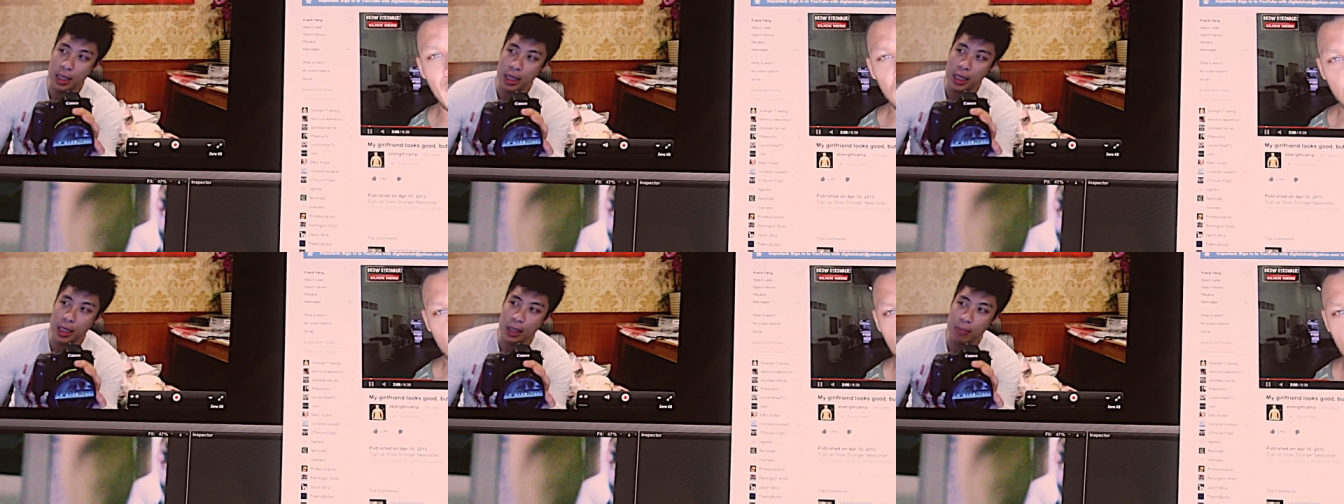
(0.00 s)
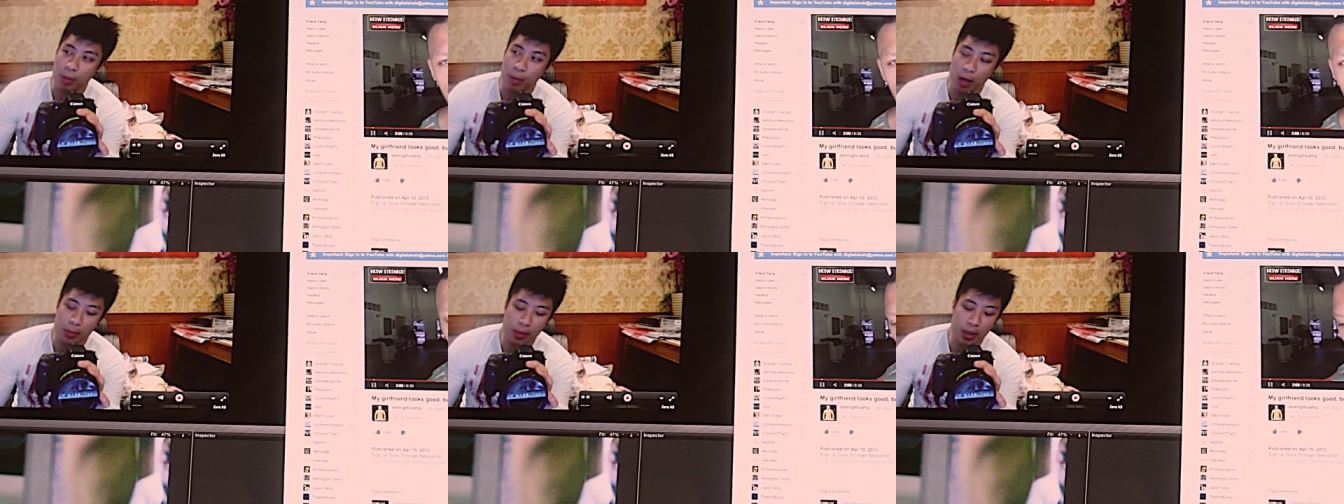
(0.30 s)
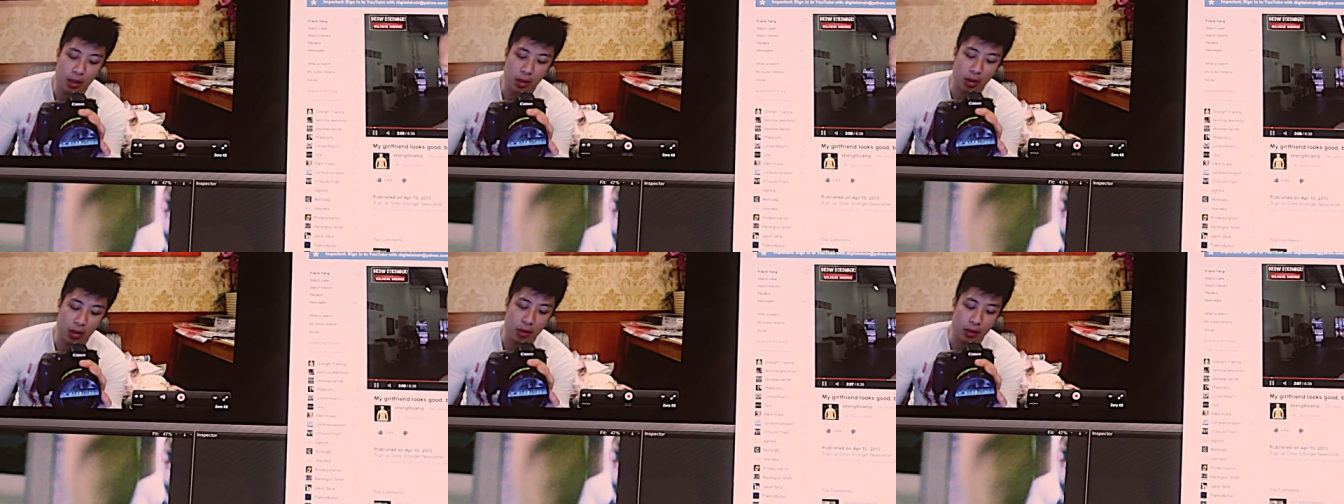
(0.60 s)
and Barbie
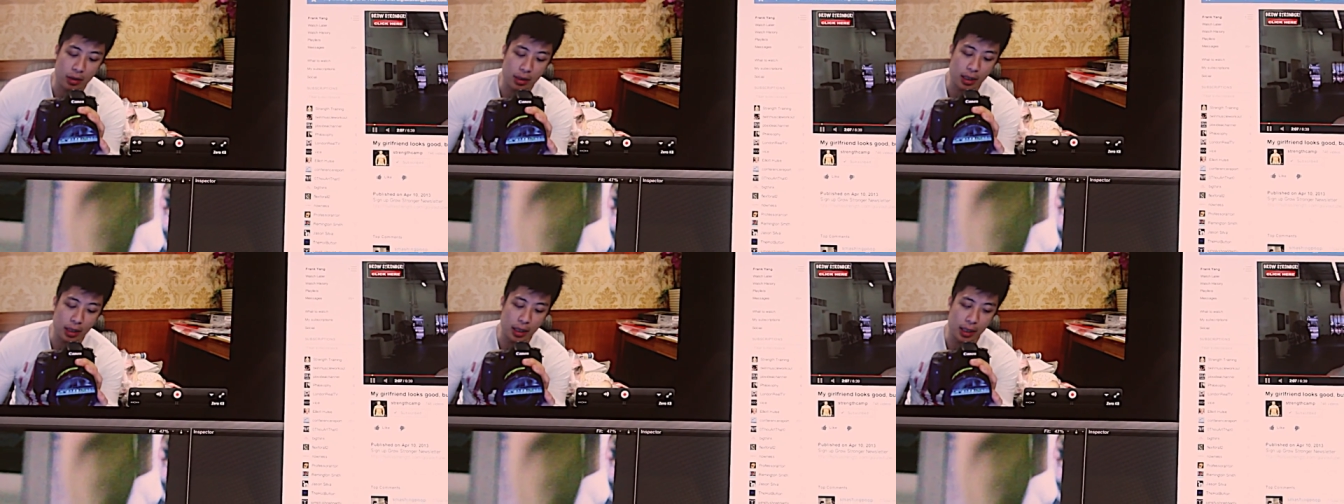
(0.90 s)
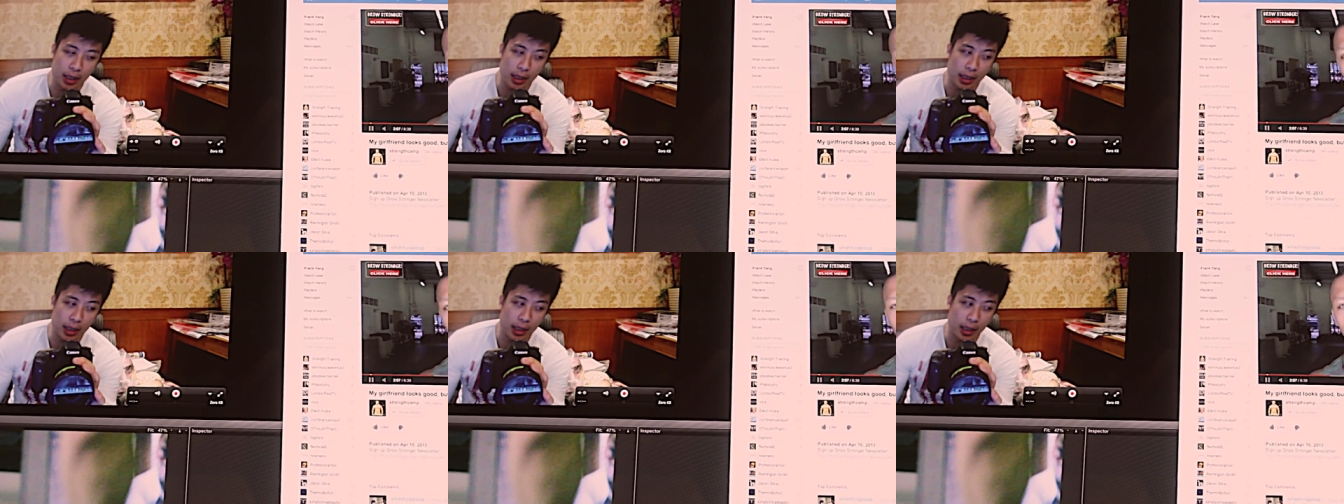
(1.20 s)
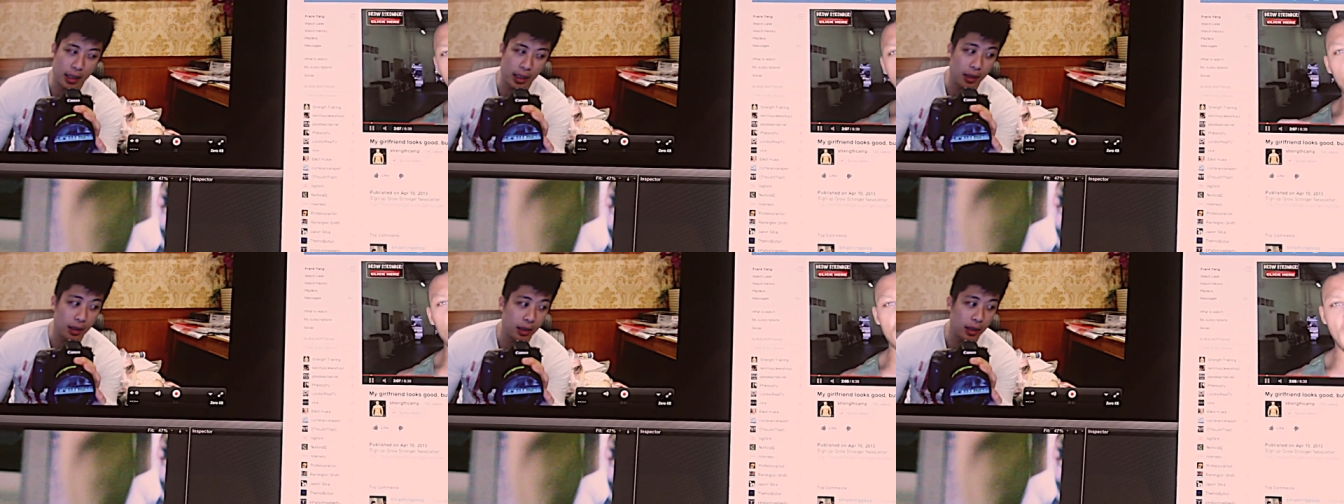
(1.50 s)
dolls and, and,
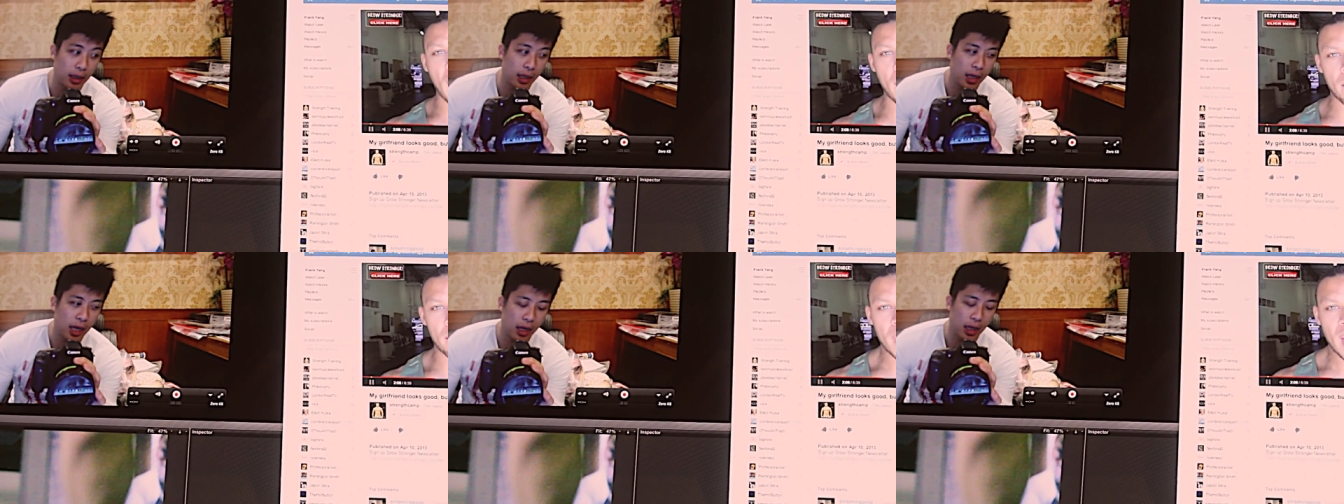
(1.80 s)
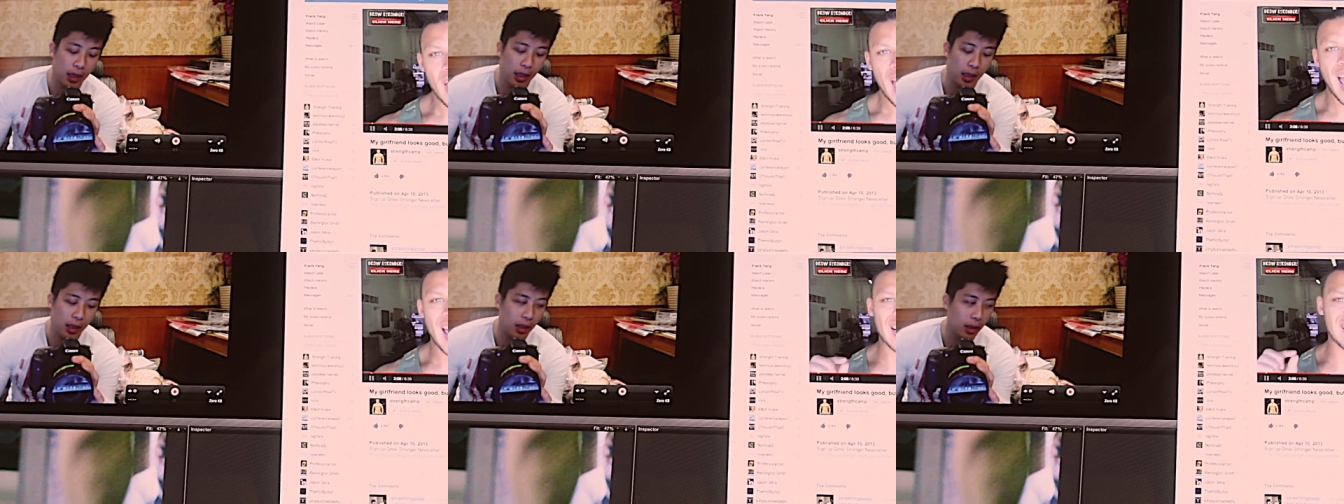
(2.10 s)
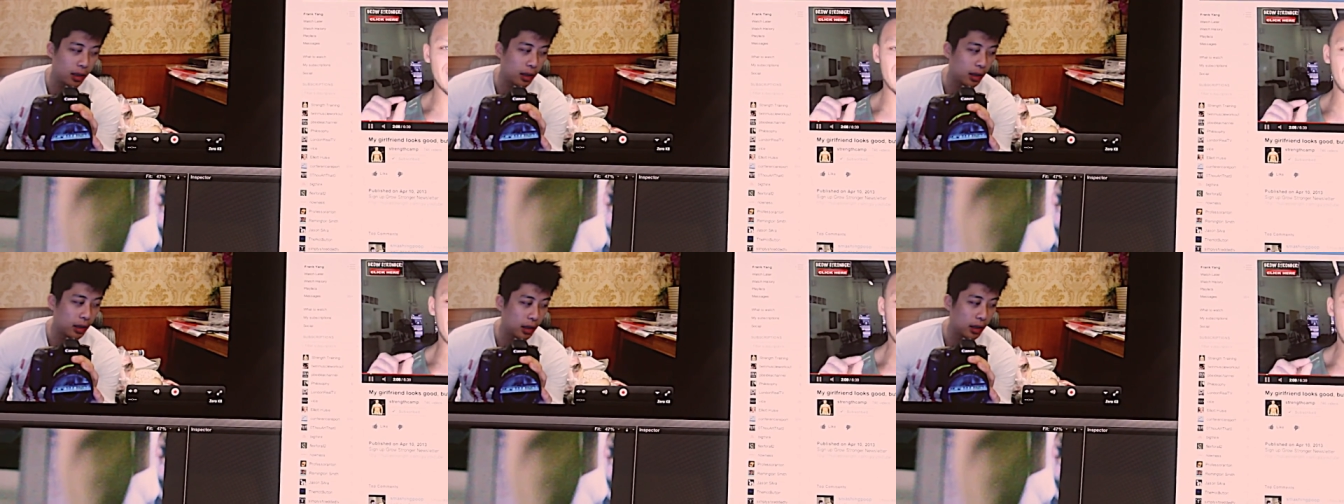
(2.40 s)

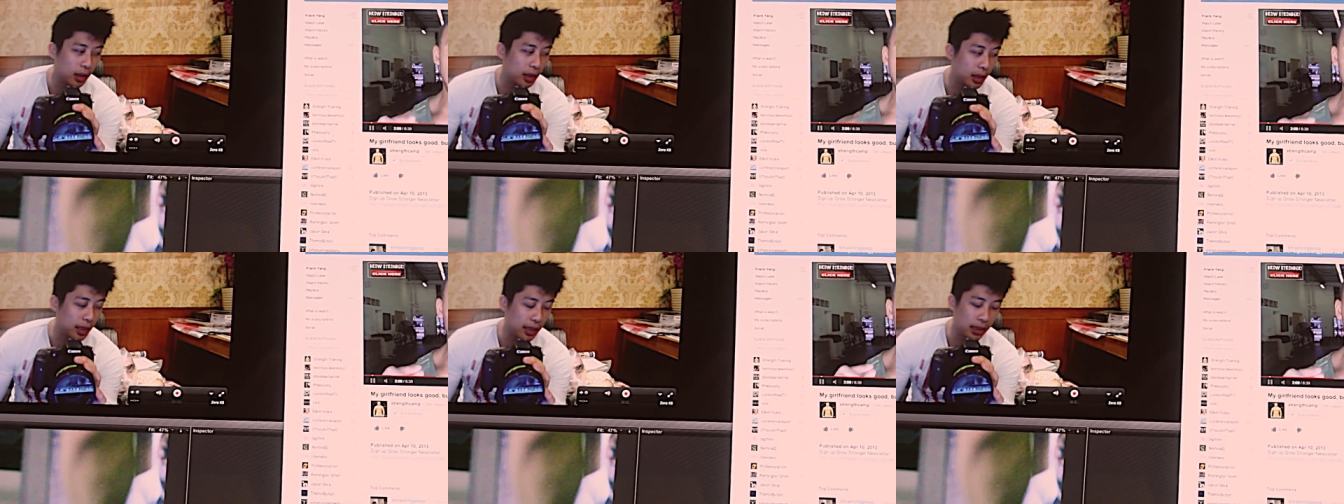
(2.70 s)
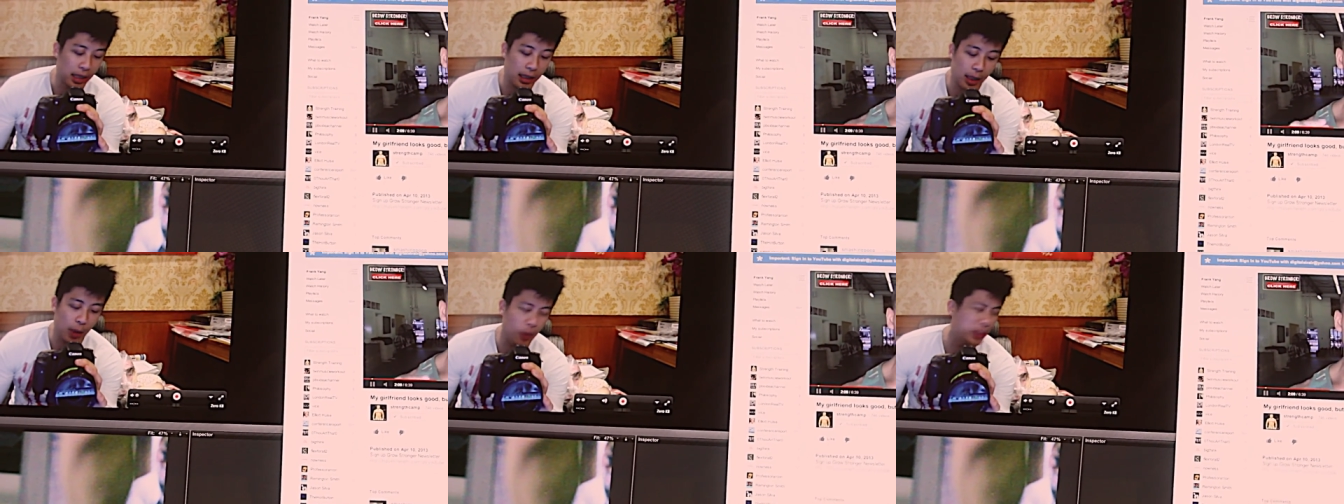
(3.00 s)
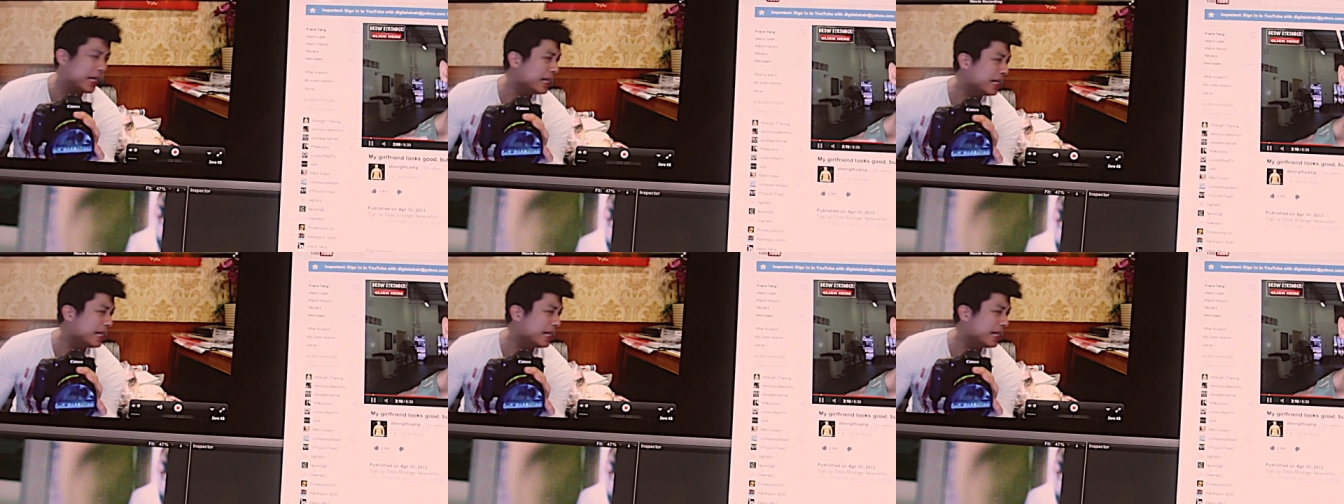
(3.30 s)
and things like that. And,